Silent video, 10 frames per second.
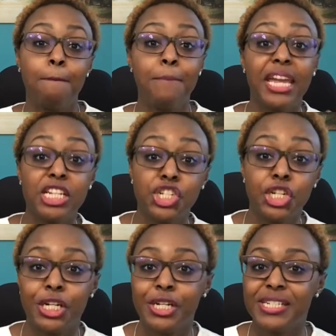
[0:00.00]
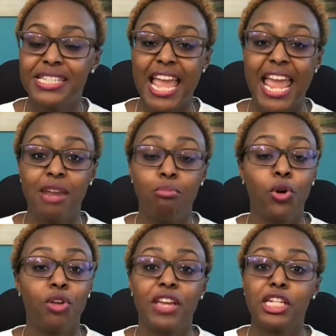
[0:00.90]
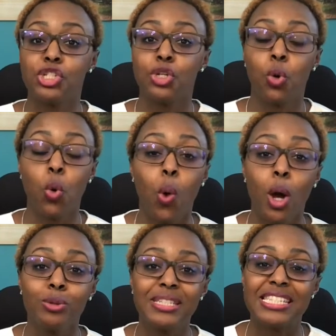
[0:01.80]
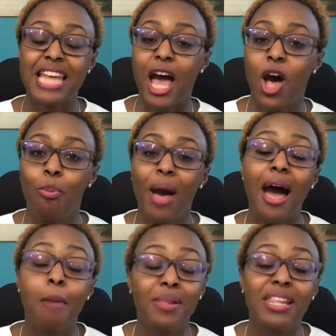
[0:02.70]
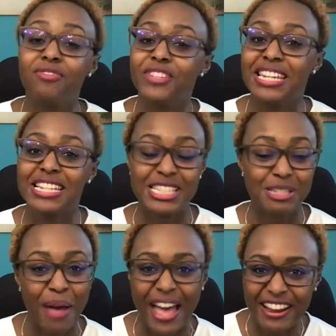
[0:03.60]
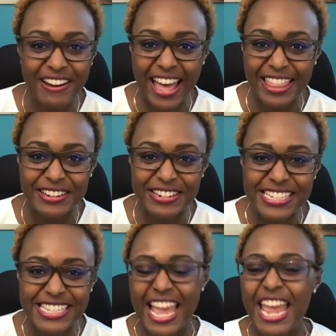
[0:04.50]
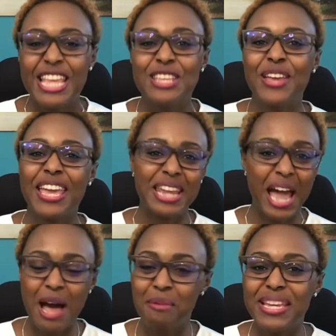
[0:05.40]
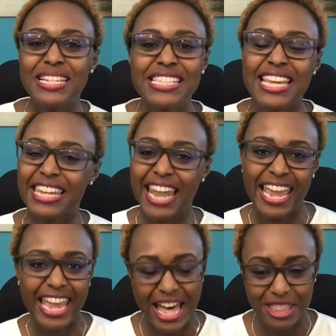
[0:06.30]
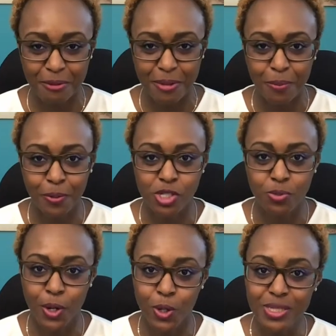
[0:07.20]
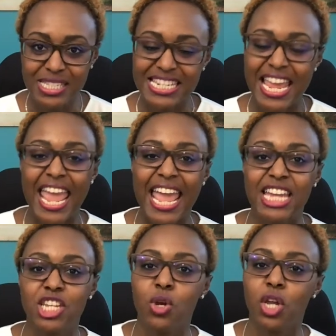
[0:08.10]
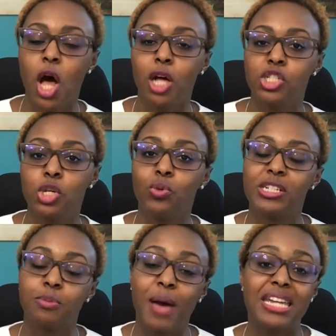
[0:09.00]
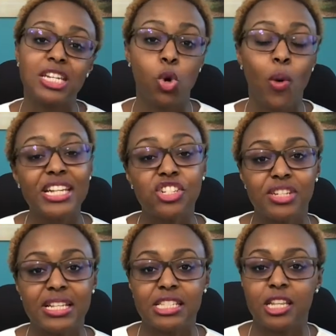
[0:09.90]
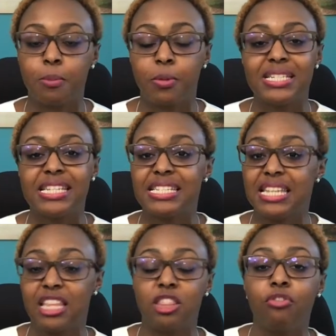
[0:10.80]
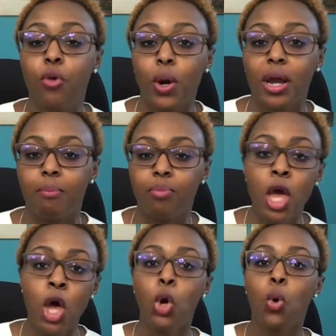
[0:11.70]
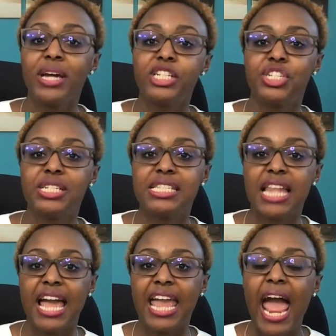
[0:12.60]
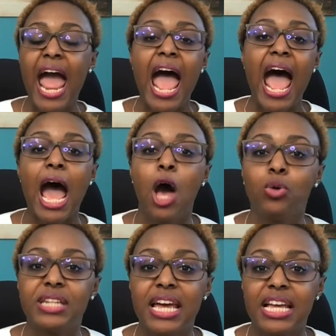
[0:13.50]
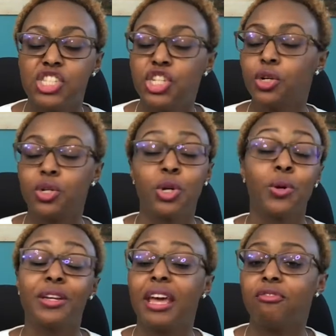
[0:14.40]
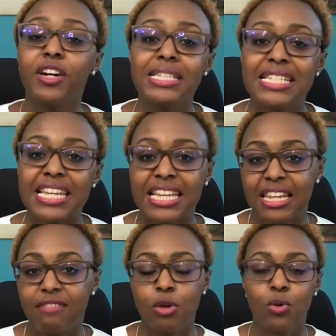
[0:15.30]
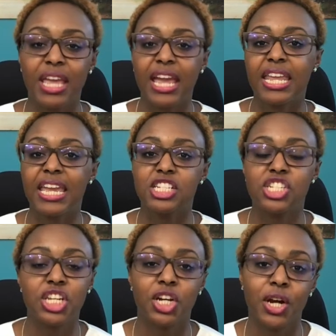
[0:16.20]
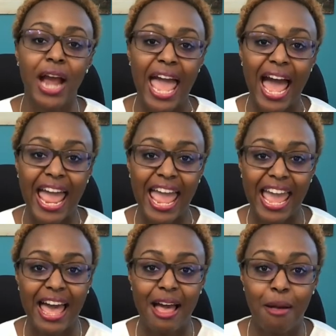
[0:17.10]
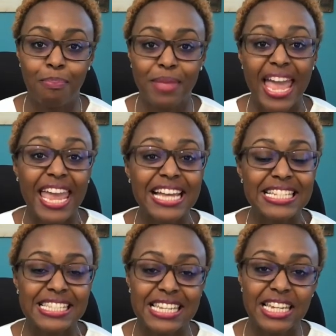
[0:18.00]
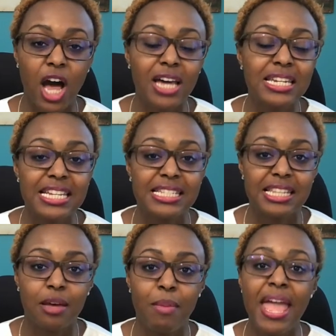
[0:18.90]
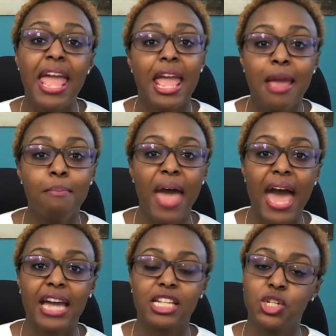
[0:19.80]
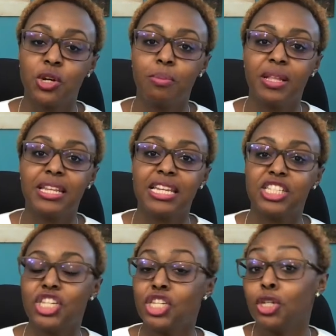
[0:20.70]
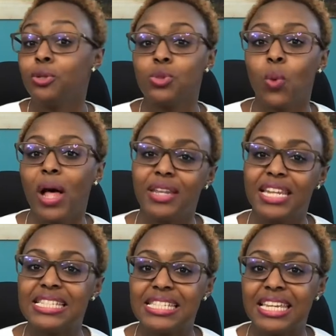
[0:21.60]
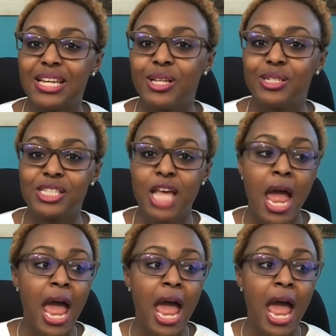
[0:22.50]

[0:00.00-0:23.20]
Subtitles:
pictures and motivational quotes to help uplift and inspire others. You can comment and like other people's posts, and you can also respond to questions that are presented in the forum. Questions like, how does your neurodiversity, living with ADHD or ASD, autism, impact your ability to use wellness skills?